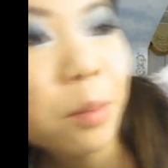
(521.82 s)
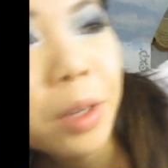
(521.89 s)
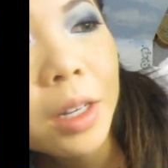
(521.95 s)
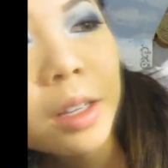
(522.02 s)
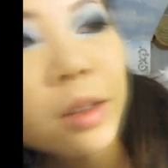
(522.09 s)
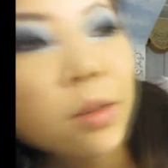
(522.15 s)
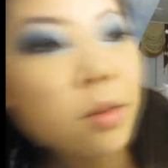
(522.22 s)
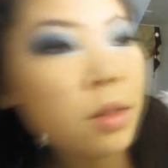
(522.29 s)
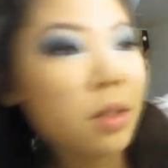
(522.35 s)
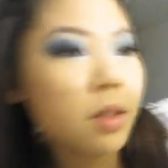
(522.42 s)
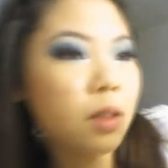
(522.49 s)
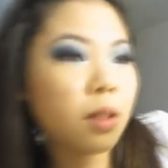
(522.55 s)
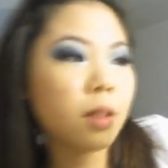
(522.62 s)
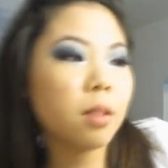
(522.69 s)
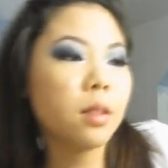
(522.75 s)
I'm going to
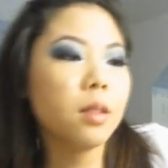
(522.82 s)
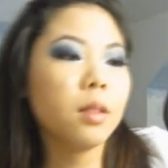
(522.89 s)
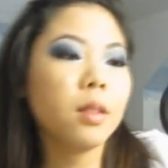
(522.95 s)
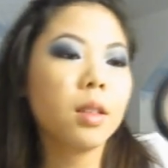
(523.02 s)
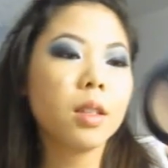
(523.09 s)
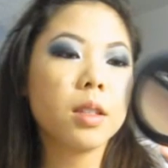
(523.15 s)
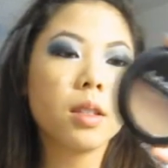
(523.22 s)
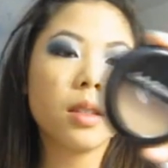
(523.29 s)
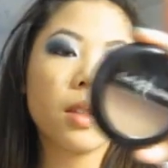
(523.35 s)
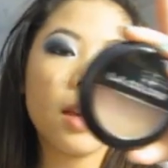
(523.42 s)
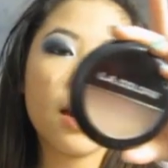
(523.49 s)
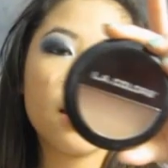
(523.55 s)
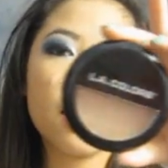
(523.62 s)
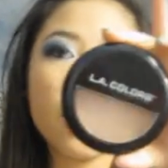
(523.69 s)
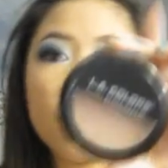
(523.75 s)
use this
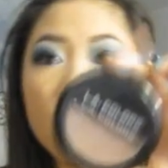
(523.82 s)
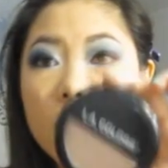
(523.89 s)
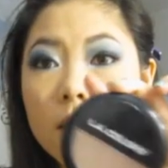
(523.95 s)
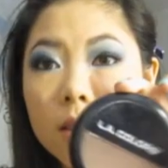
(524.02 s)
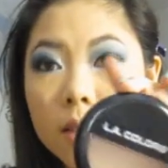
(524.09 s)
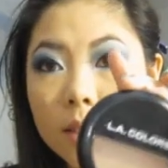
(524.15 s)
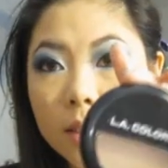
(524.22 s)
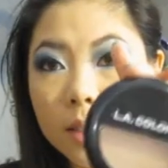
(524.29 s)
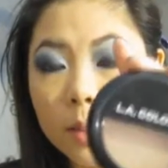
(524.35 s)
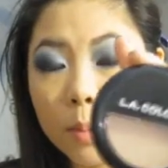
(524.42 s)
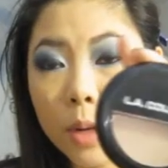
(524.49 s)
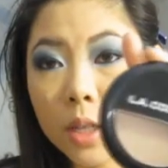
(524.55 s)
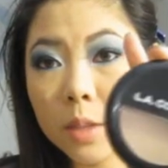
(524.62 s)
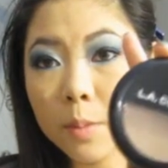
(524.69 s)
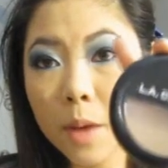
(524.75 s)
LA Colors
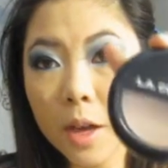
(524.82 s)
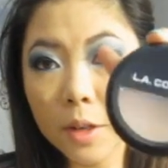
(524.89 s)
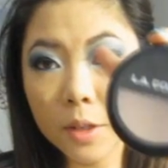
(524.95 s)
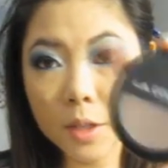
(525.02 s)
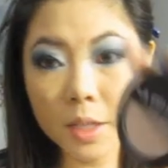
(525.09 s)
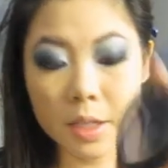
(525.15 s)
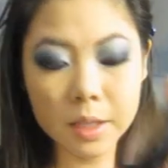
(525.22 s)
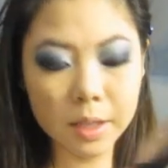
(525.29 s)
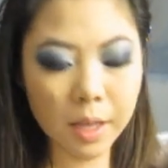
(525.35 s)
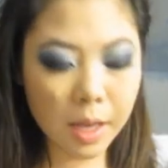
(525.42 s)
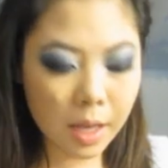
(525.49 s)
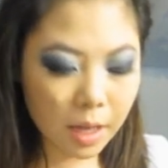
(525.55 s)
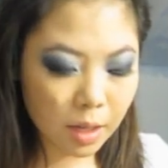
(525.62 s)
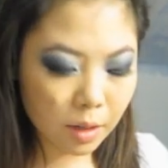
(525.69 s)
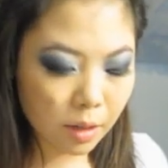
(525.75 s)
Pressed Powder in
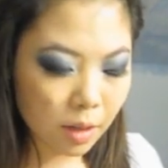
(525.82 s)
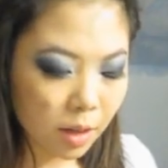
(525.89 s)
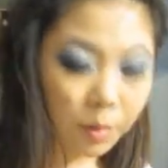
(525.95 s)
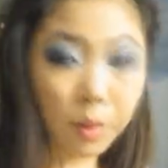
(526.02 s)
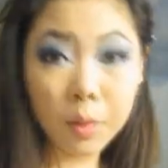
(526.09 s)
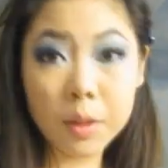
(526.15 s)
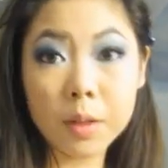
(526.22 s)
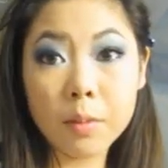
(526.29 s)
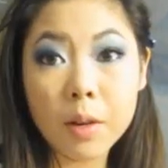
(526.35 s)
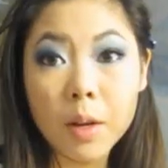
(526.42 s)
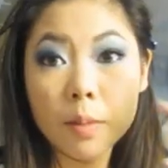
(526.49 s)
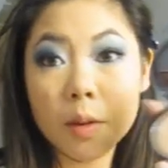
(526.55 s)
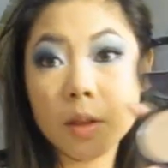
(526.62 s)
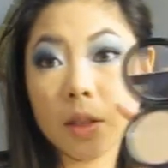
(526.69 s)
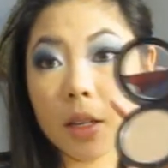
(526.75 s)
Tan. And the reason
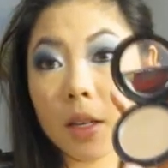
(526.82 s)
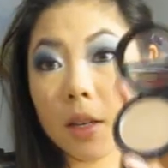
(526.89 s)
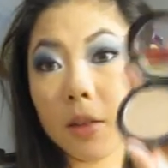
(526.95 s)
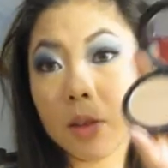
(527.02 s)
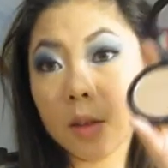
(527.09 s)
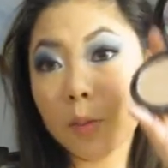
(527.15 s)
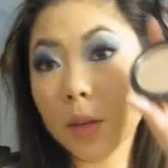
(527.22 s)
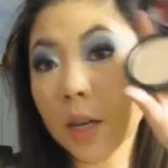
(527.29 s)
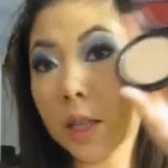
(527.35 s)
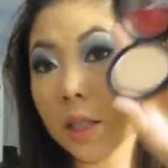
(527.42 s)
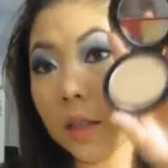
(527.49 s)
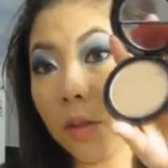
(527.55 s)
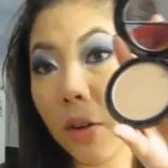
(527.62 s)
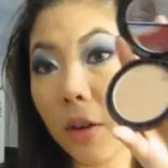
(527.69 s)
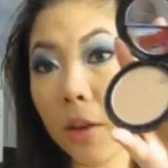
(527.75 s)
why I'm using it is because
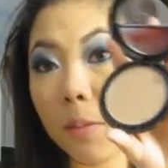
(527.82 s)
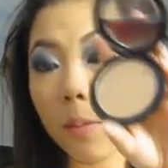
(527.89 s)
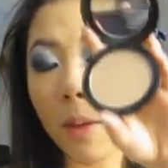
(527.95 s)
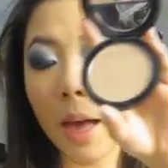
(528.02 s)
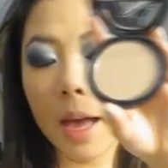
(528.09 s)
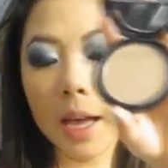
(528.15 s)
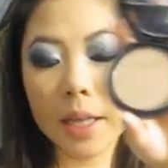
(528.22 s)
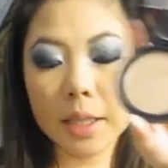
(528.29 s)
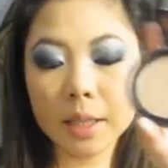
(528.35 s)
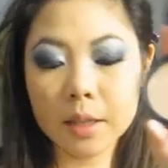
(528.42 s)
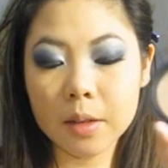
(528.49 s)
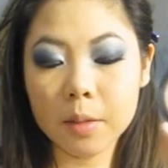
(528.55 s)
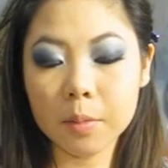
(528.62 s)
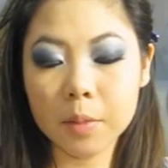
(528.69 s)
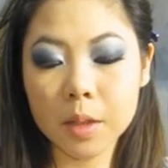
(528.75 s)
it's very matte
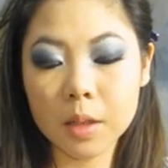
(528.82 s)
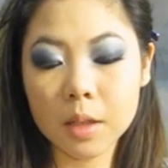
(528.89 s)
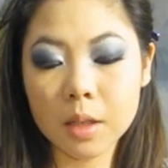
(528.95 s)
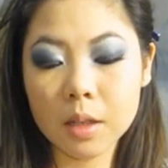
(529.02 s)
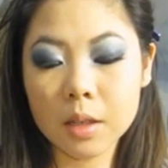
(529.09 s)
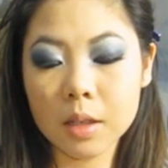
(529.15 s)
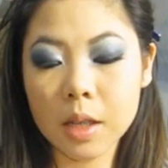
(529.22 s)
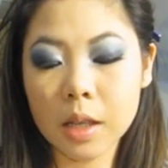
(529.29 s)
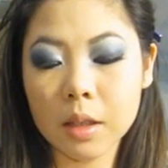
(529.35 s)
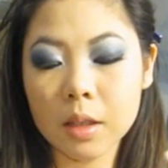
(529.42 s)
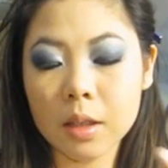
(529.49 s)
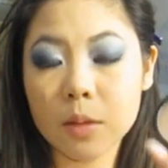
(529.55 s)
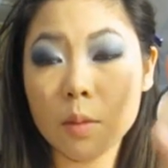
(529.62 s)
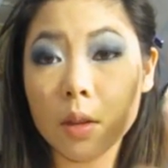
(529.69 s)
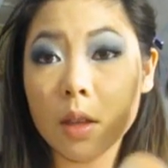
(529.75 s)
and I'm just going to take
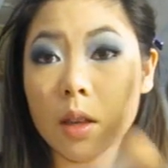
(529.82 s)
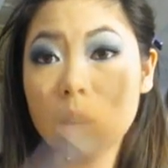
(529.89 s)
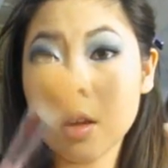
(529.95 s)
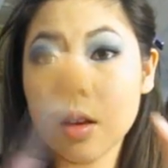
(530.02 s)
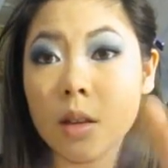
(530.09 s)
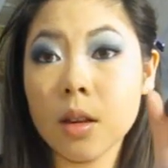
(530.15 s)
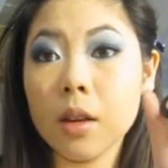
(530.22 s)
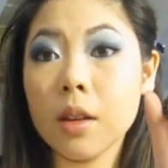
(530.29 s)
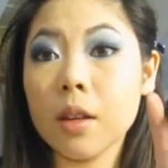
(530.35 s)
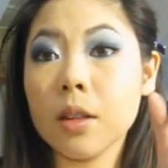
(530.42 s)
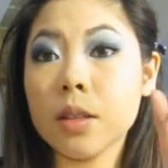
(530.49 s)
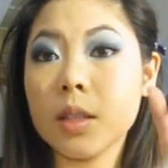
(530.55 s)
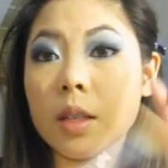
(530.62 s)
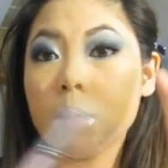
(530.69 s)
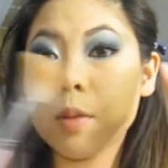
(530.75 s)
this with a
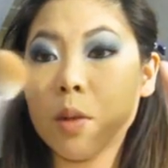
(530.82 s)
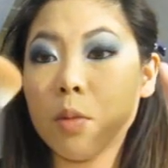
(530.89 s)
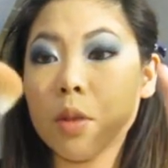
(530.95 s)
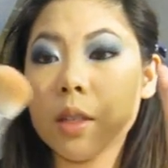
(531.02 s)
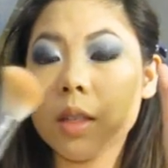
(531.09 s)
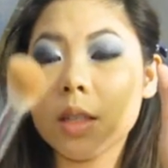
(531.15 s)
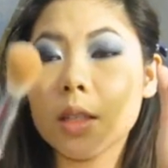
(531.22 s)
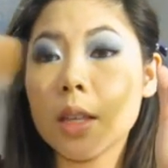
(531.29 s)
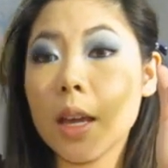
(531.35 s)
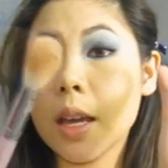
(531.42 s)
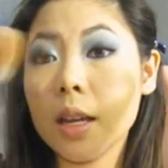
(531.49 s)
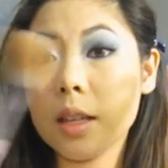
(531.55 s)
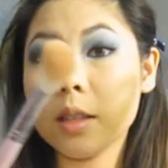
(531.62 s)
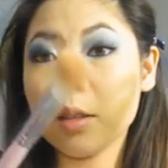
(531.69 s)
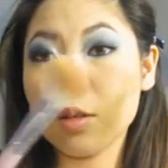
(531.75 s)
Sigma
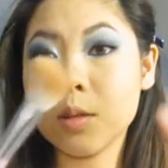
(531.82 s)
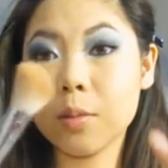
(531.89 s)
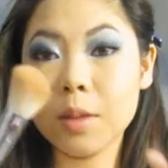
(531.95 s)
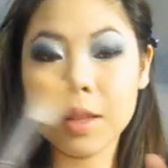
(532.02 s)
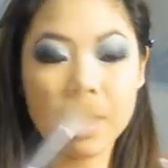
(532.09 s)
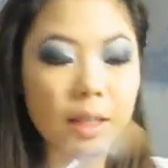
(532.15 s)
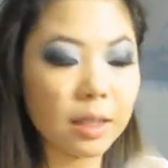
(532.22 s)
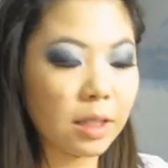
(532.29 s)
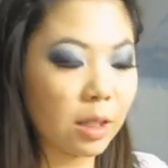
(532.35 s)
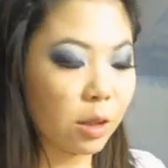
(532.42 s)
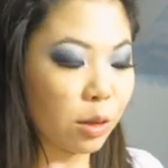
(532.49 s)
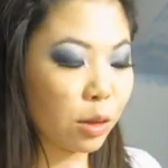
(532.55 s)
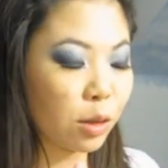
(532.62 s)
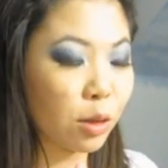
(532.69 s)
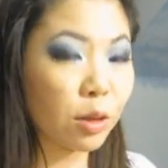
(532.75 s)
168, excuse me, that's
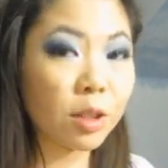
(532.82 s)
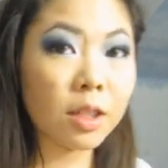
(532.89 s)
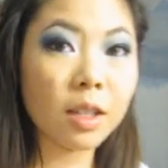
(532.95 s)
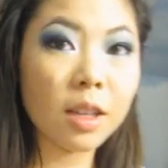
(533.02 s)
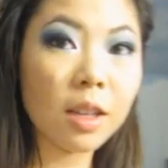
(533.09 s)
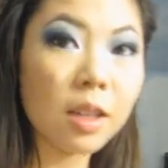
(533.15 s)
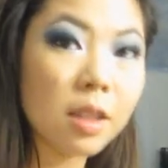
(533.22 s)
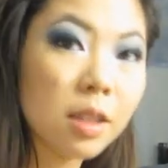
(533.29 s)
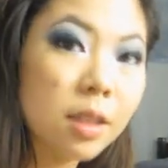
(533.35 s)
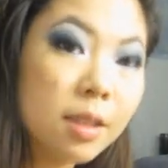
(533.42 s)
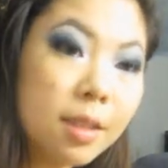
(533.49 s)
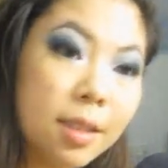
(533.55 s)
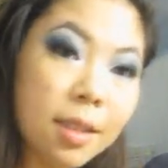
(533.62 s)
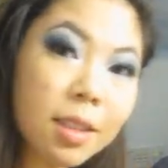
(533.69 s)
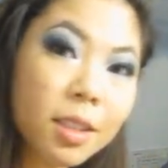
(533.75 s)
dirty.
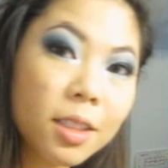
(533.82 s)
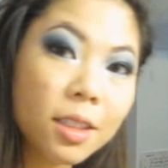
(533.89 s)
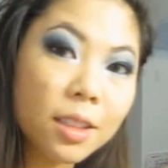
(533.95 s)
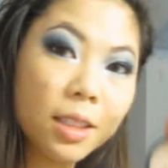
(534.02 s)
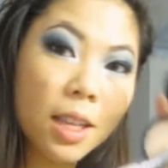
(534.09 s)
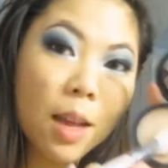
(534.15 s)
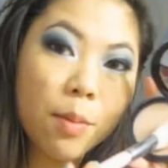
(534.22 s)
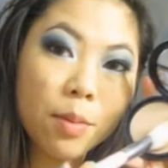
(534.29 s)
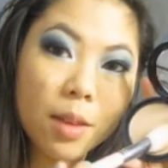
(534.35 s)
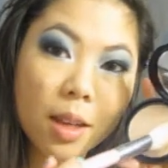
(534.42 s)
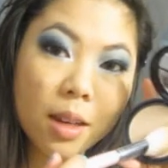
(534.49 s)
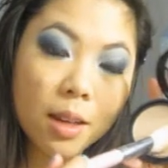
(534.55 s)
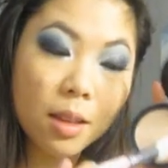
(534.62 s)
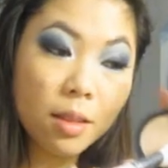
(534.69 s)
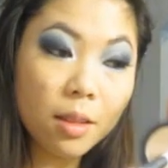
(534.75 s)
Tap
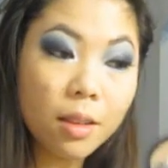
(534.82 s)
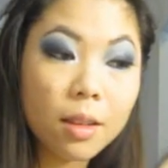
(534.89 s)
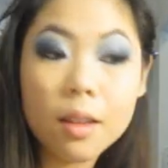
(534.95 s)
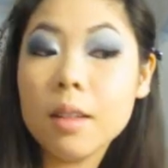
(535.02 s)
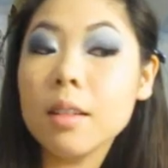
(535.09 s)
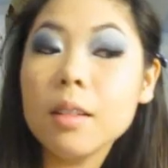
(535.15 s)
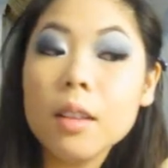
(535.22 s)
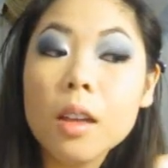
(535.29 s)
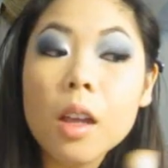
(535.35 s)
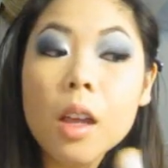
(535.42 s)
that in there.